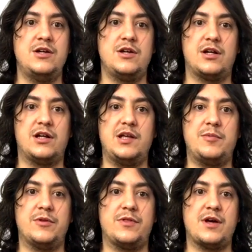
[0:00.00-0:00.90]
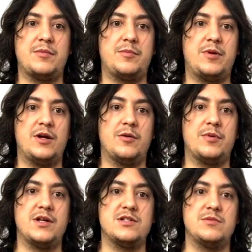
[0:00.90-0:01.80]
You can keep your thumb up here,
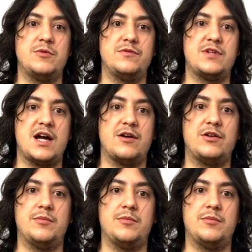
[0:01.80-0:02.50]
but as you move down,